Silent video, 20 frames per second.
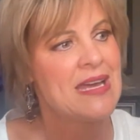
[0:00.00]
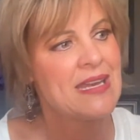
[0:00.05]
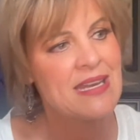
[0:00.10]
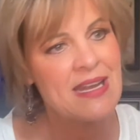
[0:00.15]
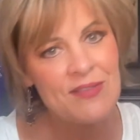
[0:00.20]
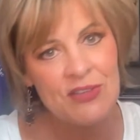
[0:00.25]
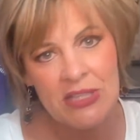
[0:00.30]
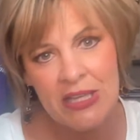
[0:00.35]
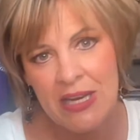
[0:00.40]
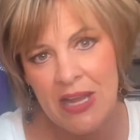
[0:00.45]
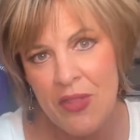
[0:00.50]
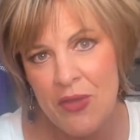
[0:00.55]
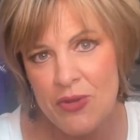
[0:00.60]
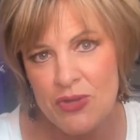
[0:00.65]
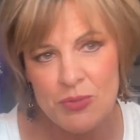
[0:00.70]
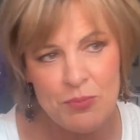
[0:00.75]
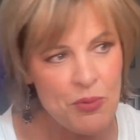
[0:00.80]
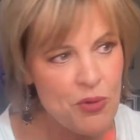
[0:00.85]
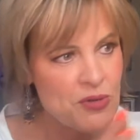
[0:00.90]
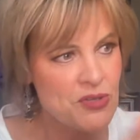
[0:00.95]
Never let
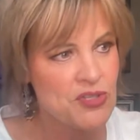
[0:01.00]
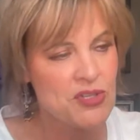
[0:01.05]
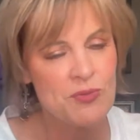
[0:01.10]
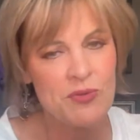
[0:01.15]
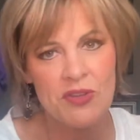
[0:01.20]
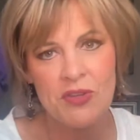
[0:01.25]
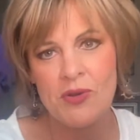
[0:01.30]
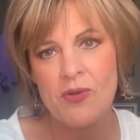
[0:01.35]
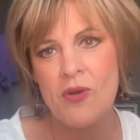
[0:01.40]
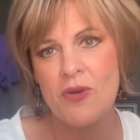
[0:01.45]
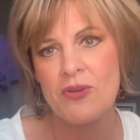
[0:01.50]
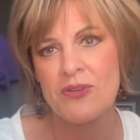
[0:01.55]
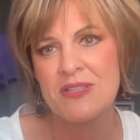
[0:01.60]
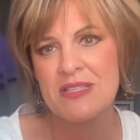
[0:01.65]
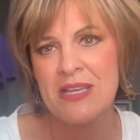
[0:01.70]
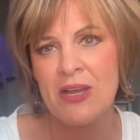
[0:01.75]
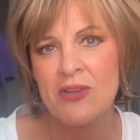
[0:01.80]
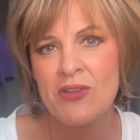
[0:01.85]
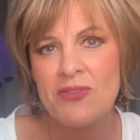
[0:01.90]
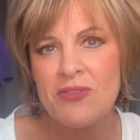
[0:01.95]
others push you in the corner and
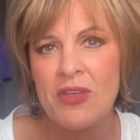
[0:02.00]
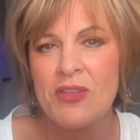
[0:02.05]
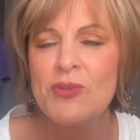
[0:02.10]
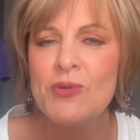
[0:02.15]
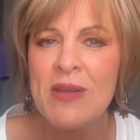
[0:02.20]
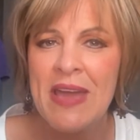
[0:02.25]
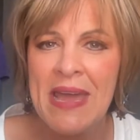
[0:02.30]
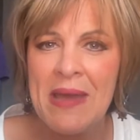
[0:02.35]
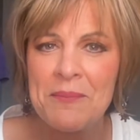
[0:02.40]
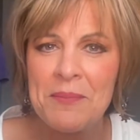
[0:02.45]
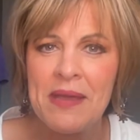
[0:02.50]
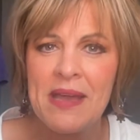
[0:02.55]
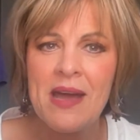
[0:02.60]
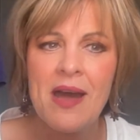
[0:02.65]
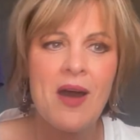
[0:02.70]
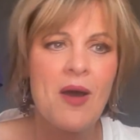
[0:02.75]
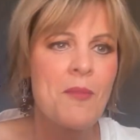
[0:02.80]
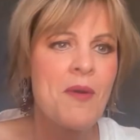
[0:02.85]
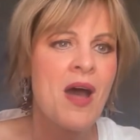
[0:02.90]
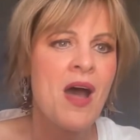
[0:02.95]
tell you that you can't
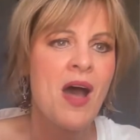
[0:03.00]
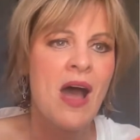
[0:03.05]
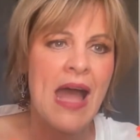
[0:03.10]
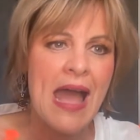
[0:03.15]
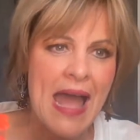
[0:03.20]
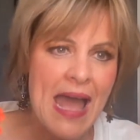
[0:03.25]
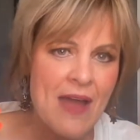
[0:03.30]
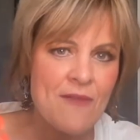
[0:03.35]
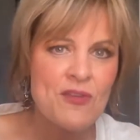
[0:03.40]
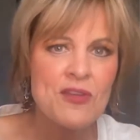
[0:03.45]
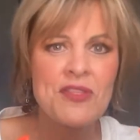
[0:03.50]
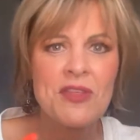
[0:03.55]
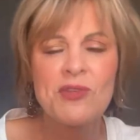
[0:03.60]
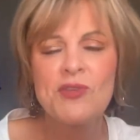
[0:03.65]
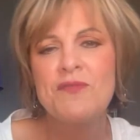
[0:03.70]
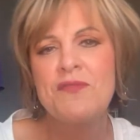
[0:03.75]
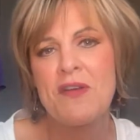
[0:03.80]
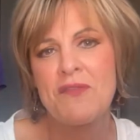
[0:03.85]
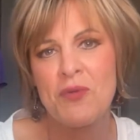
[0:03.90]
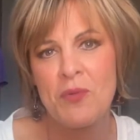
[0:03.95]
become everything
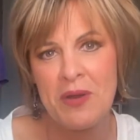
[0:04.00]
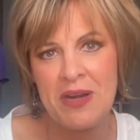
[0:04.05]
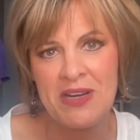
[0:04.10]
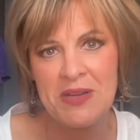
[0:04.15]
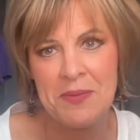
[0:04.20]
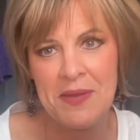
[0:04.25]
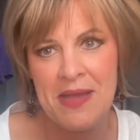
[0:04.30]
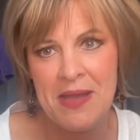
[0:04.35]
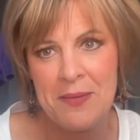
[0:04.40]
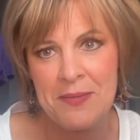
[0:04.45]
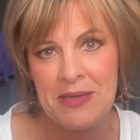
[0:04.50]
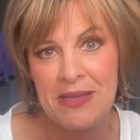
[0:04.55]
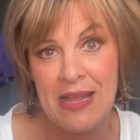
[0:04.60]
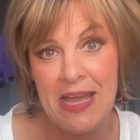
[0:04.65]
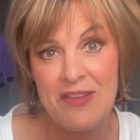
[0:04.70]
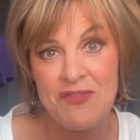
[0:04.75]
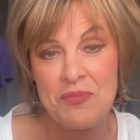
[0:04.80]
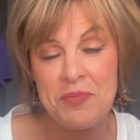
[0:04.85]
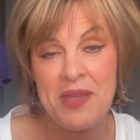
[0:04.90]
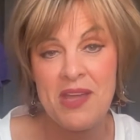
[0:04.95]
you've ever wanted to become in
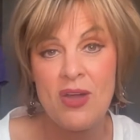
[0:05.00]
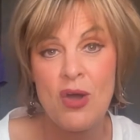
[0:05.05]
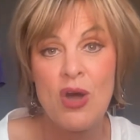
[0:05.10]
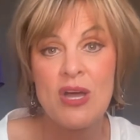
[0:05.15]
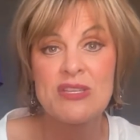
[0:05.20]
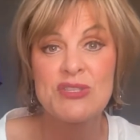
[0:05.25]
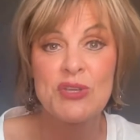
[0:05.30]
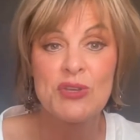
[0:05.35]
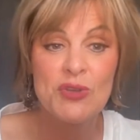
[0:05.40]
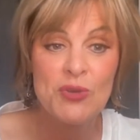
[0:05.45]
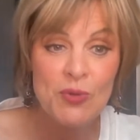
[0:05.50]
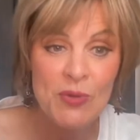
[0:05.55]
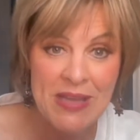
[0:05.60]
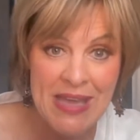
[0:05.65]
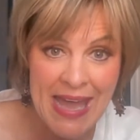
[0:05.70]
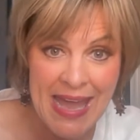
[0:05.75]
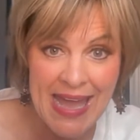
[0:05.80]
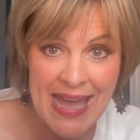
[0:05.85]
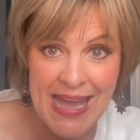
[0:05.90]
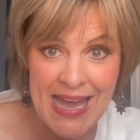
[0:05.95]
life, because you
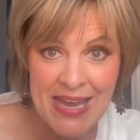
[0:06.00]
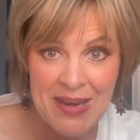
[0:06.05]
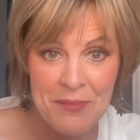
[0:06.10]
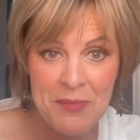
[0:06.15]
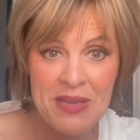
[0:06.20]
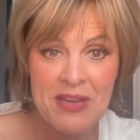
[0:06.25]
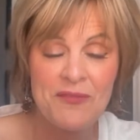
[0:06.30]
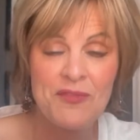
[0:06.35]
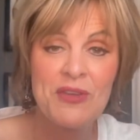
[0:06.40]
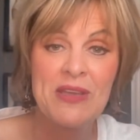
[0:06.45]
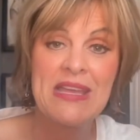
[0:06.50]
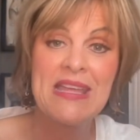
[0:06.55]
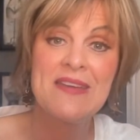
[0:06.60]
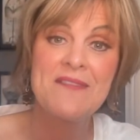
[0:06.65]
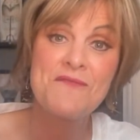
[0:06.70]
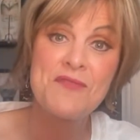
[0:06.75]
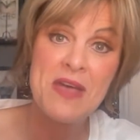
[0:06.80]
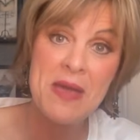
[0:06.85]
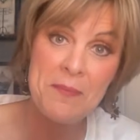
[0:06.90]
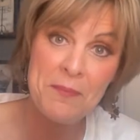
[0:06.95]
can. But if you
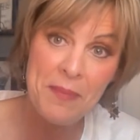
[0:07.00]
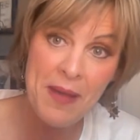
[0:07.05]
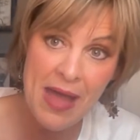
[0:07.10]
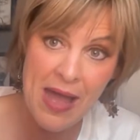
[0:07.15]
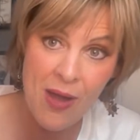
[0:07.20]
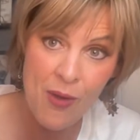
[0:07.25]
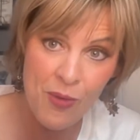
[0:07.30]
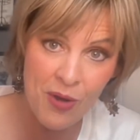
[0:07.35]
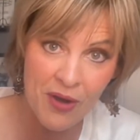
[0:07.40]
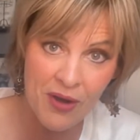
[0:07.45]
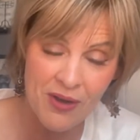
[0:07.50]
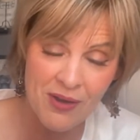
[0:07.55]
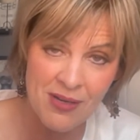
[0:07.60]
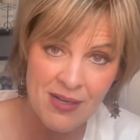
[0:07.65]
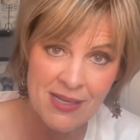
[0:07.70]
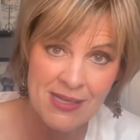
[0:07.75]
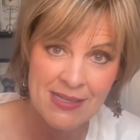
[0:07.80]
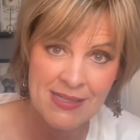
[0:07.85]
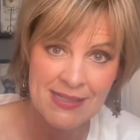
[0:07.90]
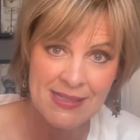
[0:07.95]
give them power,